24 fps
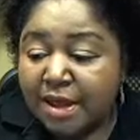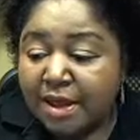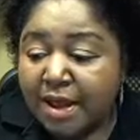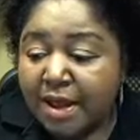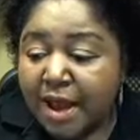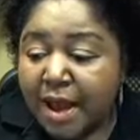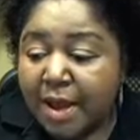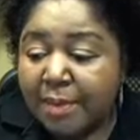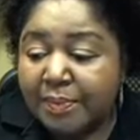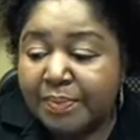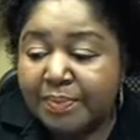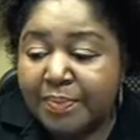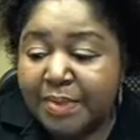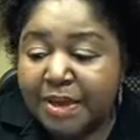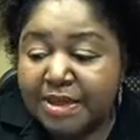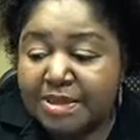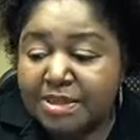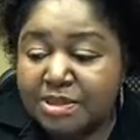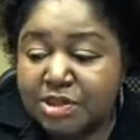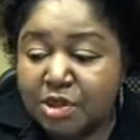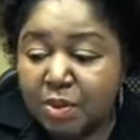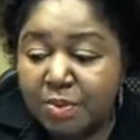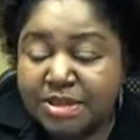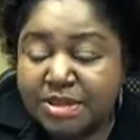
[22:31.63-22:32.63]
God
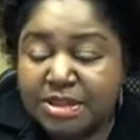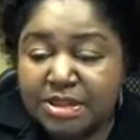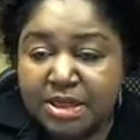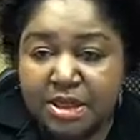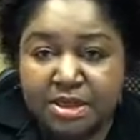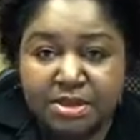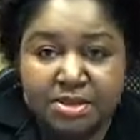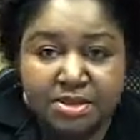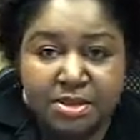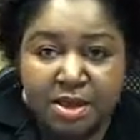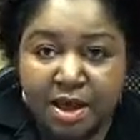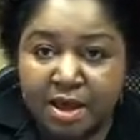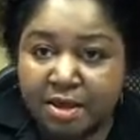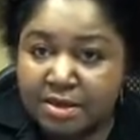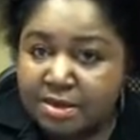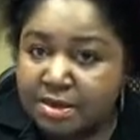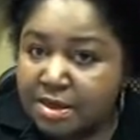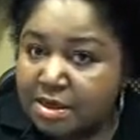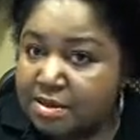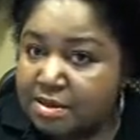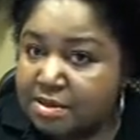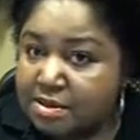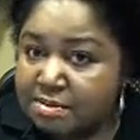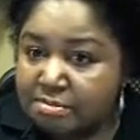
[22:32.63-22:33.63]
makes no mistakes. God
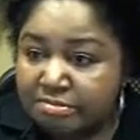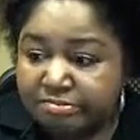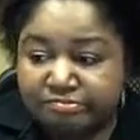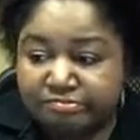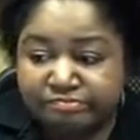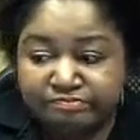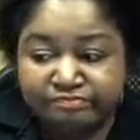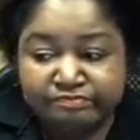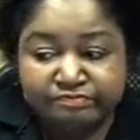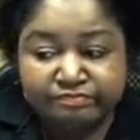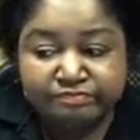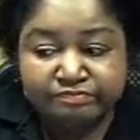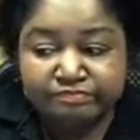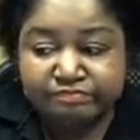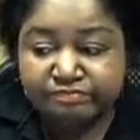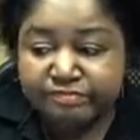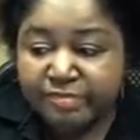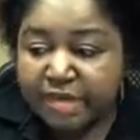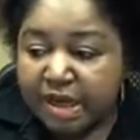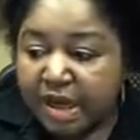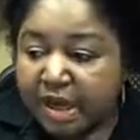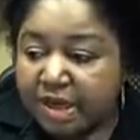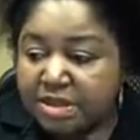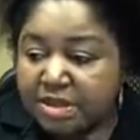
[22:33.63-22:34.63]
doesn't.
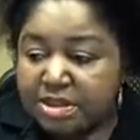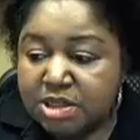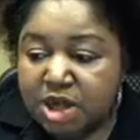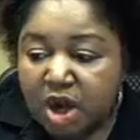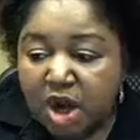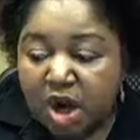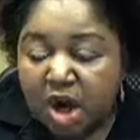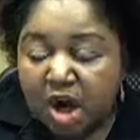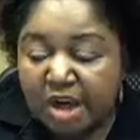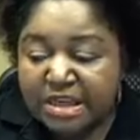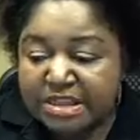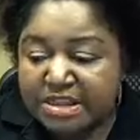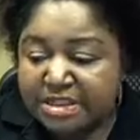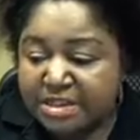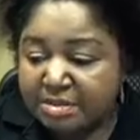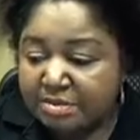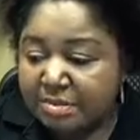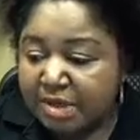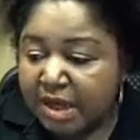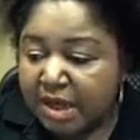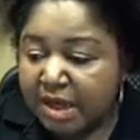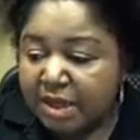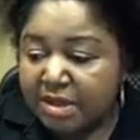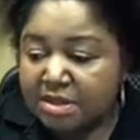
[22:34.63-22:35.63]
God's awesome,
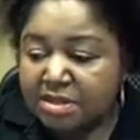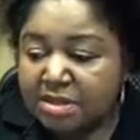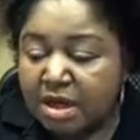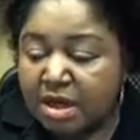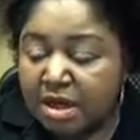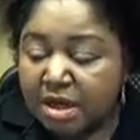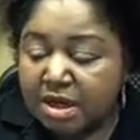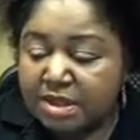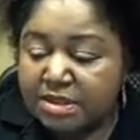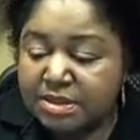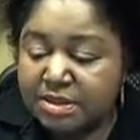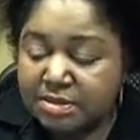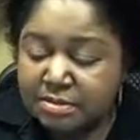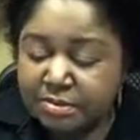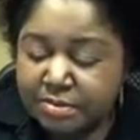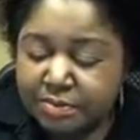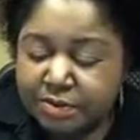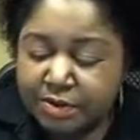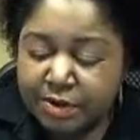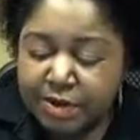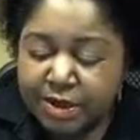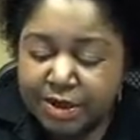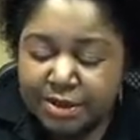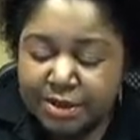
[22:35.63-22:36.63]
guys. Awesome.
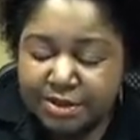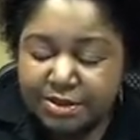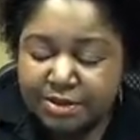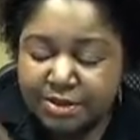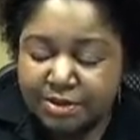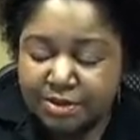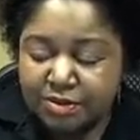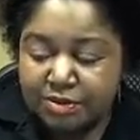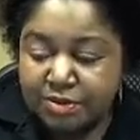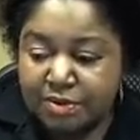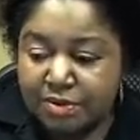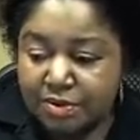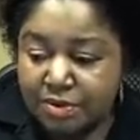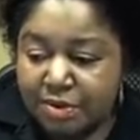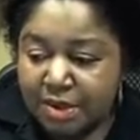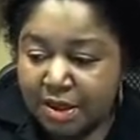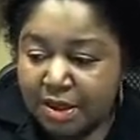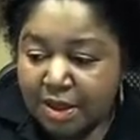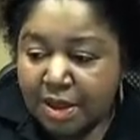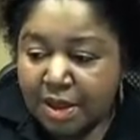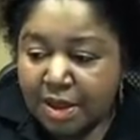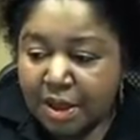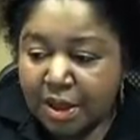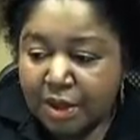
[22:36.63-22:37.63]
Praise you.
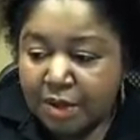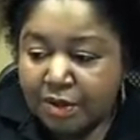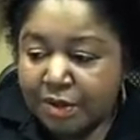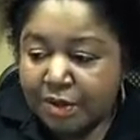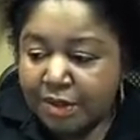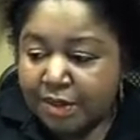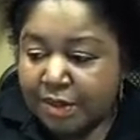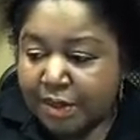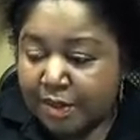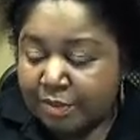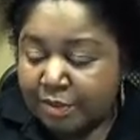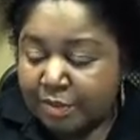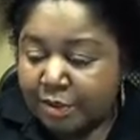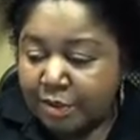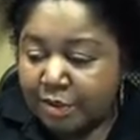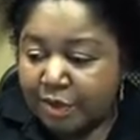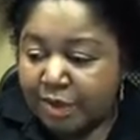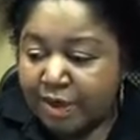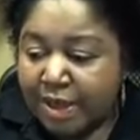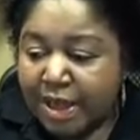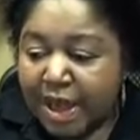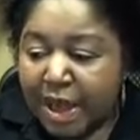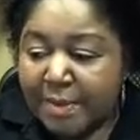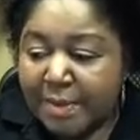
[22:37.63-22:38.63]
Holy name,
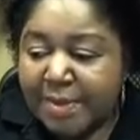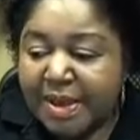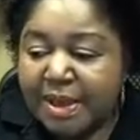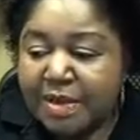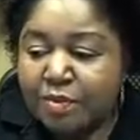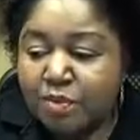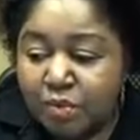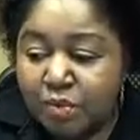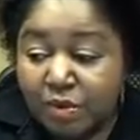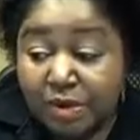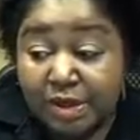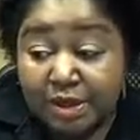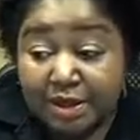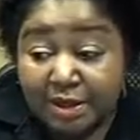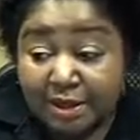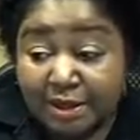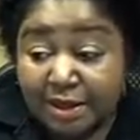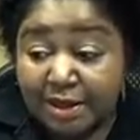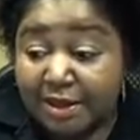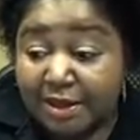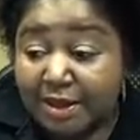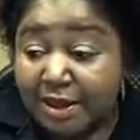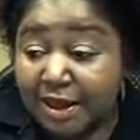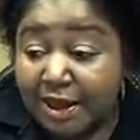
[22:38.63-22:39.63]
Lord. I mean, really.
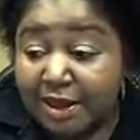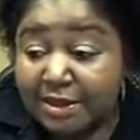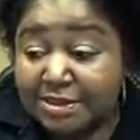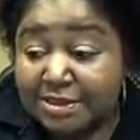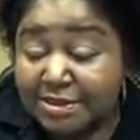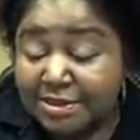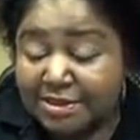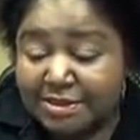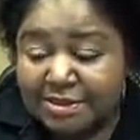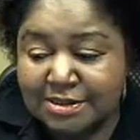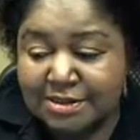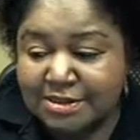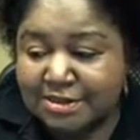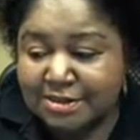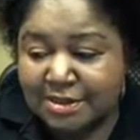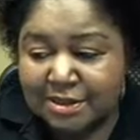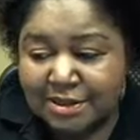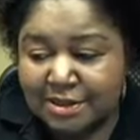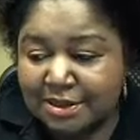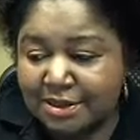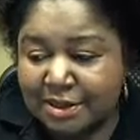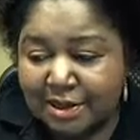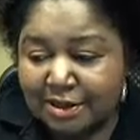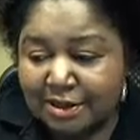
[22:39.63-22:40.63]
I just,
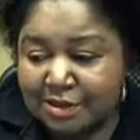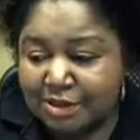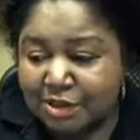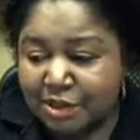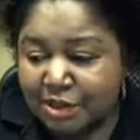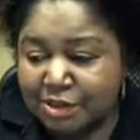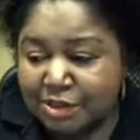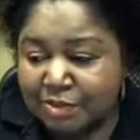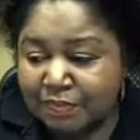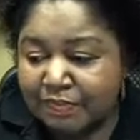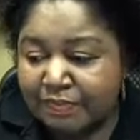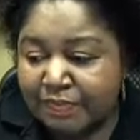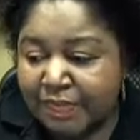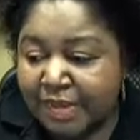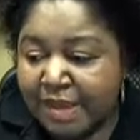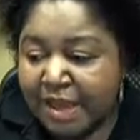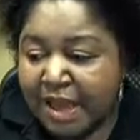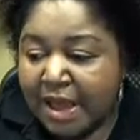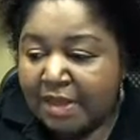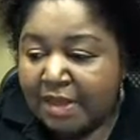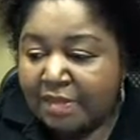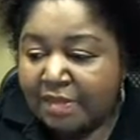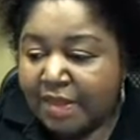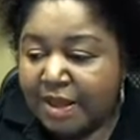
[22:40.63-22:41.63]
God's awesome.
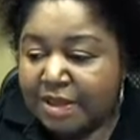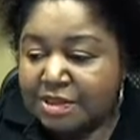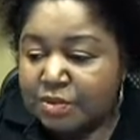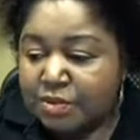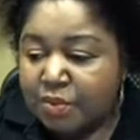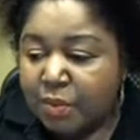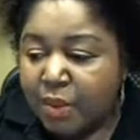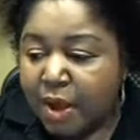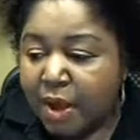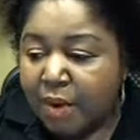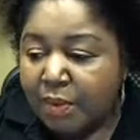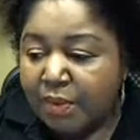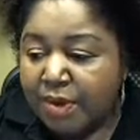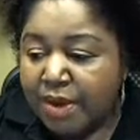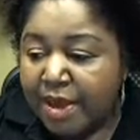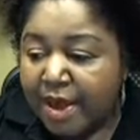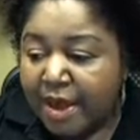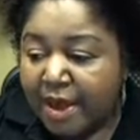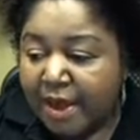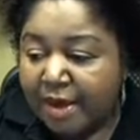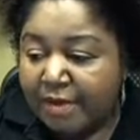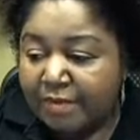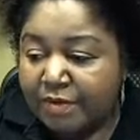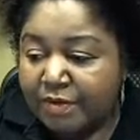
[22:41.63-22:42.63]
That's why we
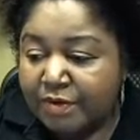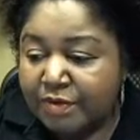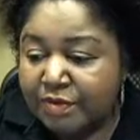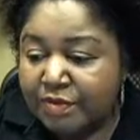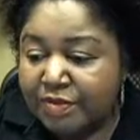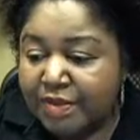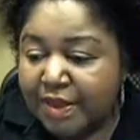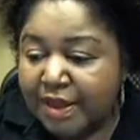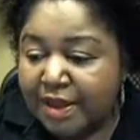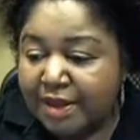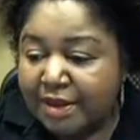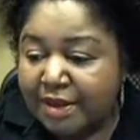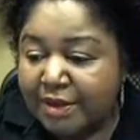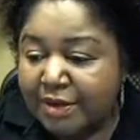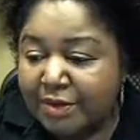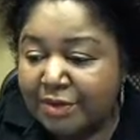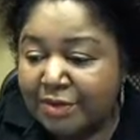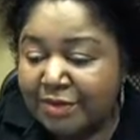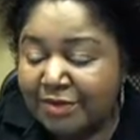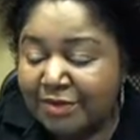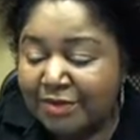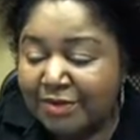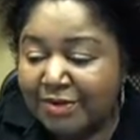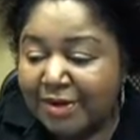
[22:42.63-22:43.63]
have you. Thank
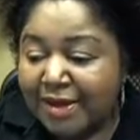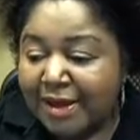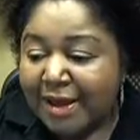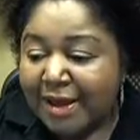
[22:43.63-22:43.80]
you